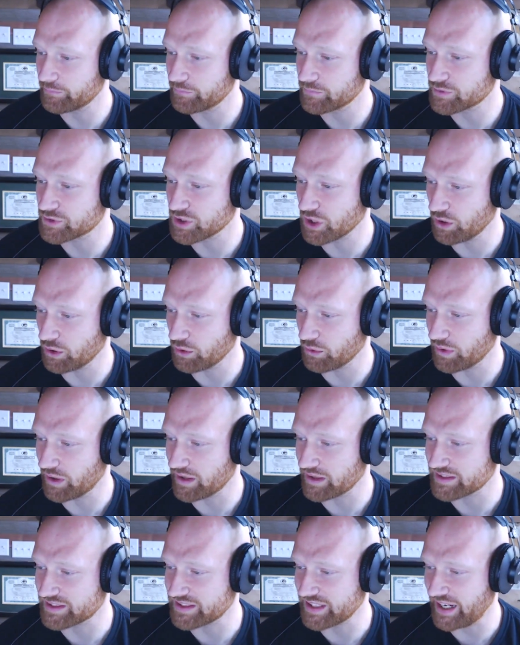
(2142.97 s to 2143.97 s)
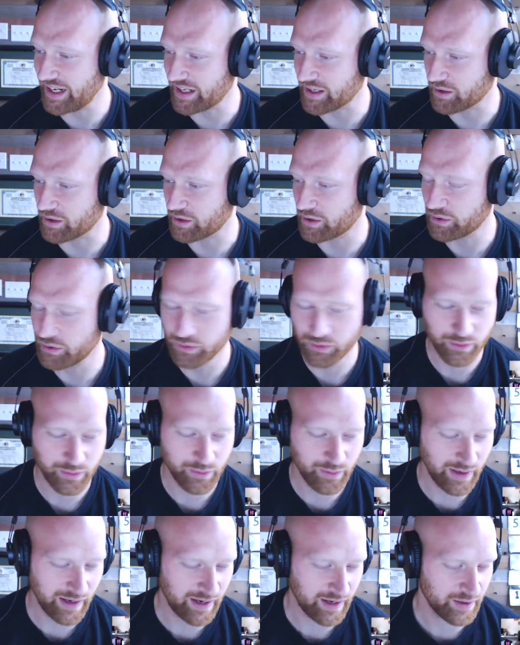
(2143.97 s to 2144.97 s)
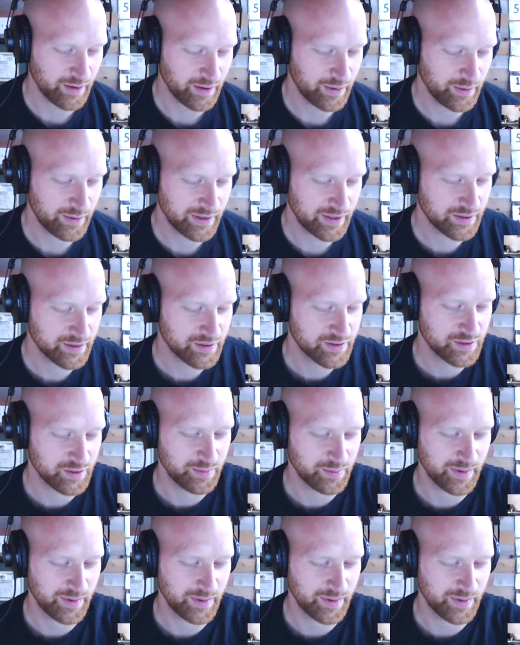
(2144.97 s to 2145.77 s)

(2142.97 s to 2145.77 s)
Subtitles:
So Zach, who are your 2